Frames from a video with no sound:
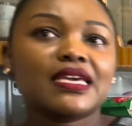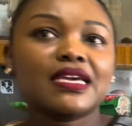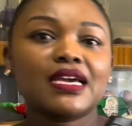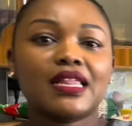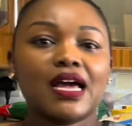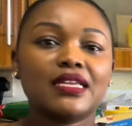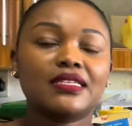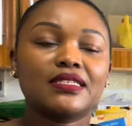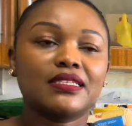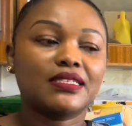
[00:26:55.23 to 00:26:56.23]
think that
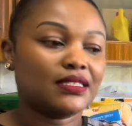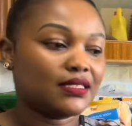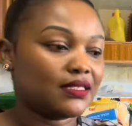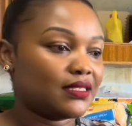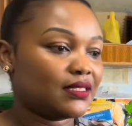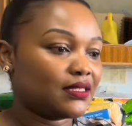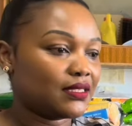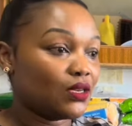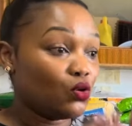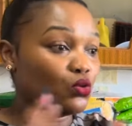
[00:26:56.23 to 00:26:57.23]
is
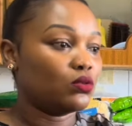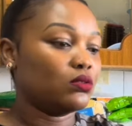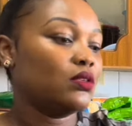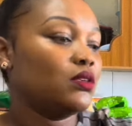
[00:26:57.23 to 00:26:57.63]
oh